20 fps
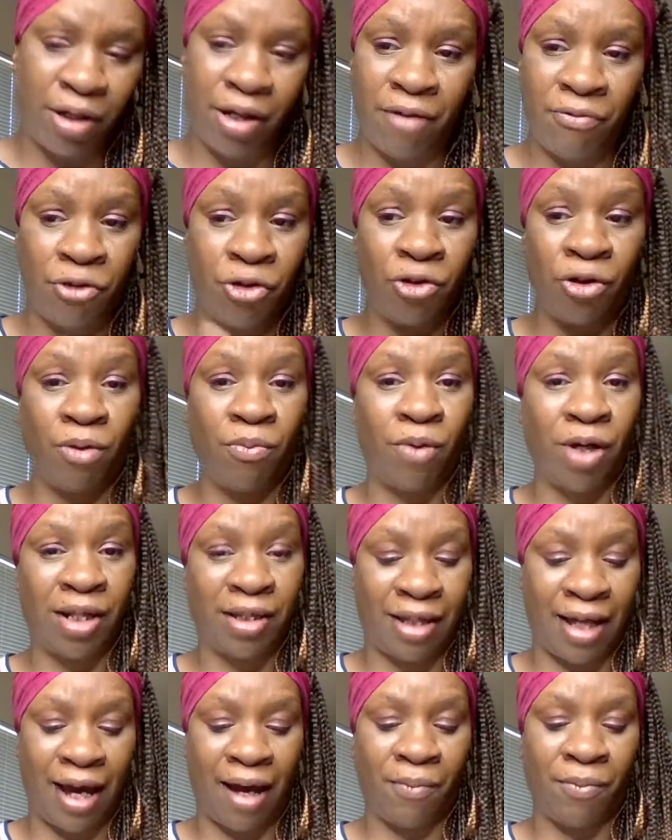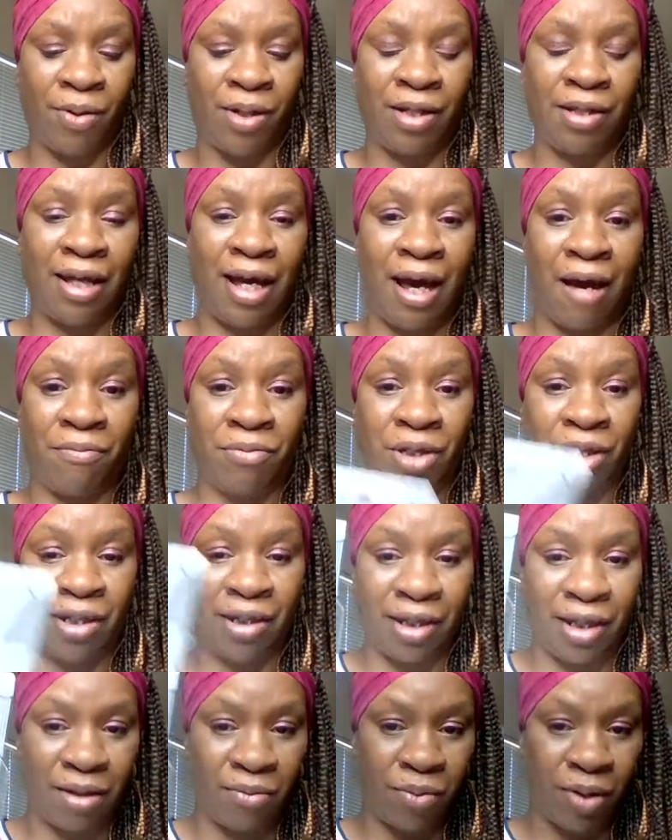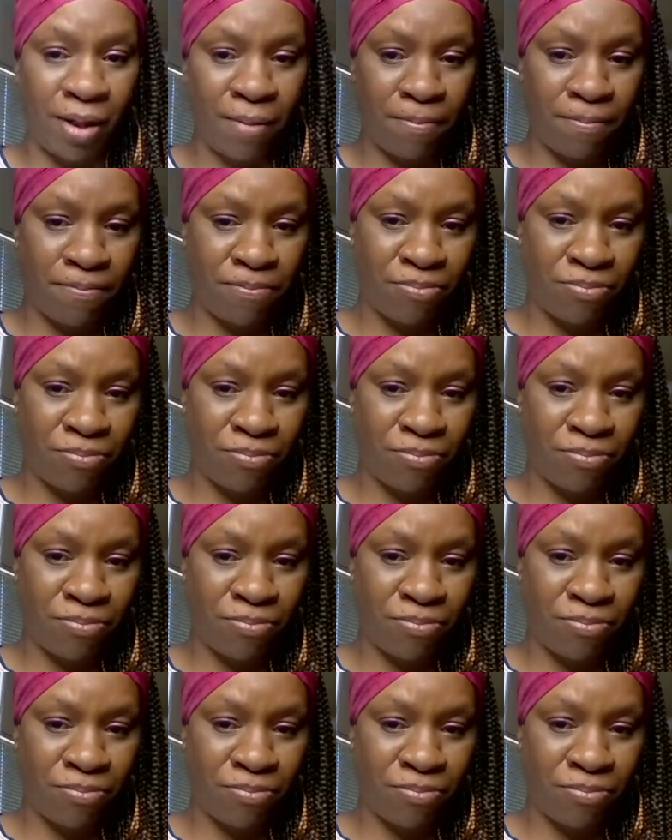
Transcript: If you don't want that one, they have the clear one.